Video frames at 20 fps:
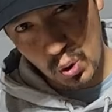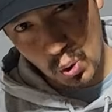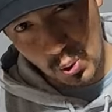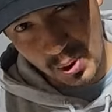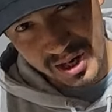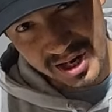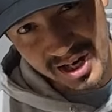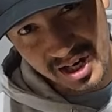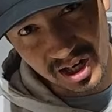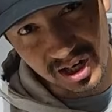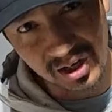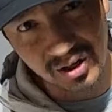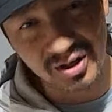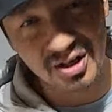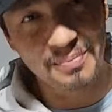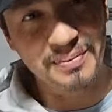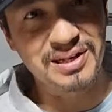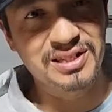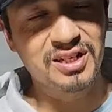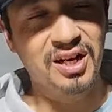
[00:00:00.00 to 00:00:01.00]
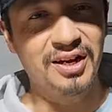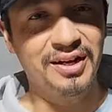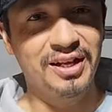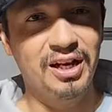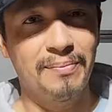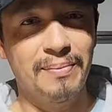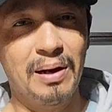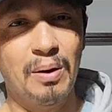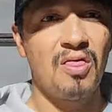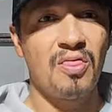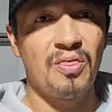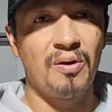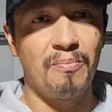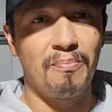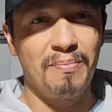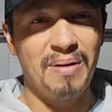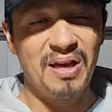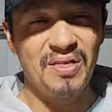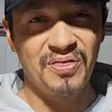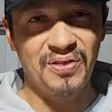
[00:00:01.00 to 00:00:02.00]
we are going to be talking about the
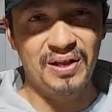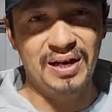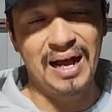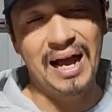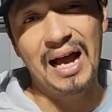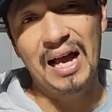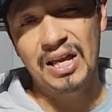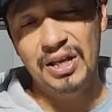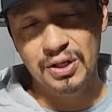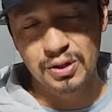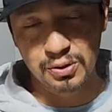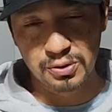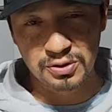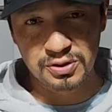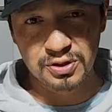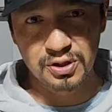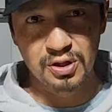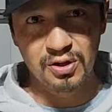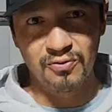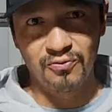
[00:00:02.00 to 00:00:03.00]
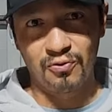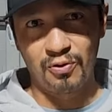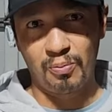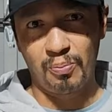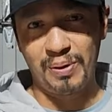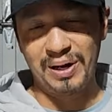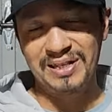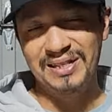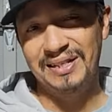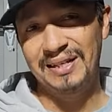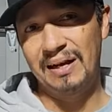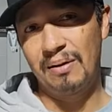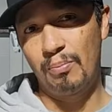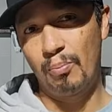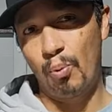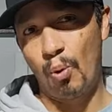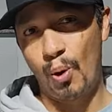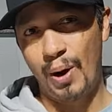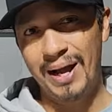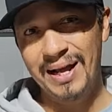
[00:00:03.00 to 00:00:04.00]
method I use for printing a
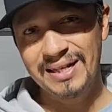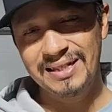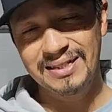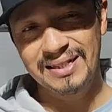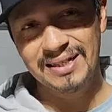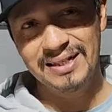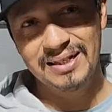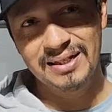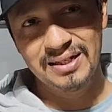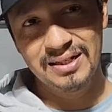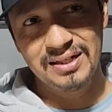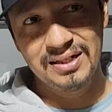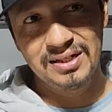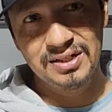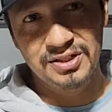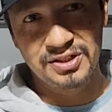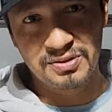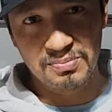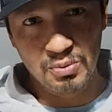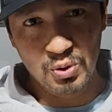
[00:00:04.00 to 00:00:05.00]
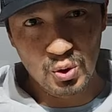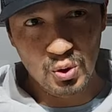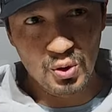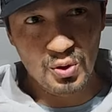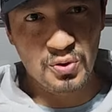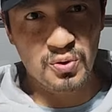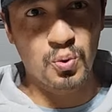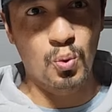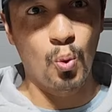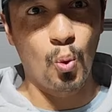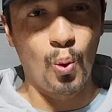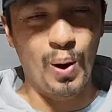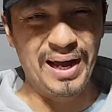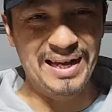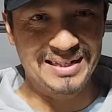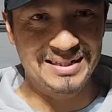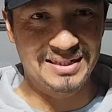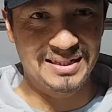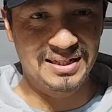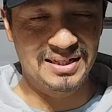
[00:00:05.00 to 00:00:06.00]
bright, smooth
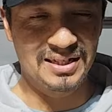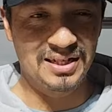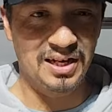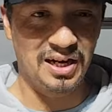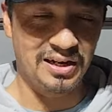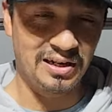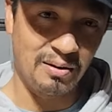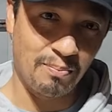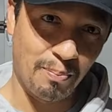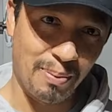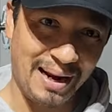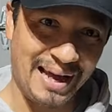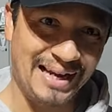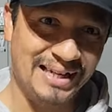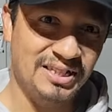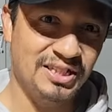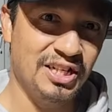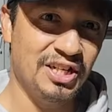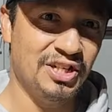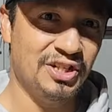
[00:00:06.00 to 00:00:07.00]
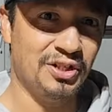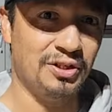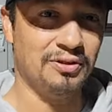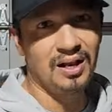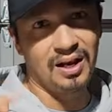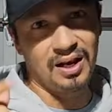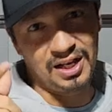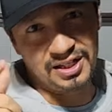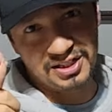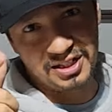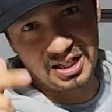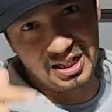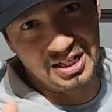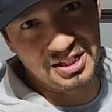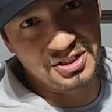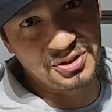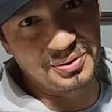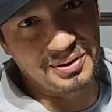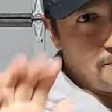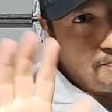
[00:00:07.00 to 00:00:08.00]
white on a black t-shirt. Let's get
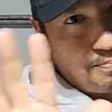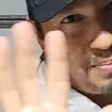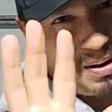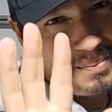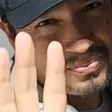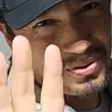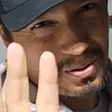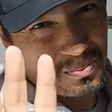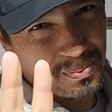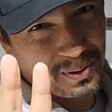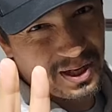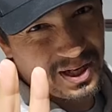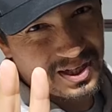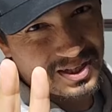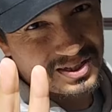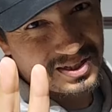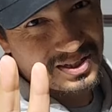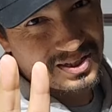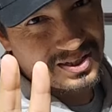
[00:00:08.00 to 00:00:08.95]
into it. Pump the brakes.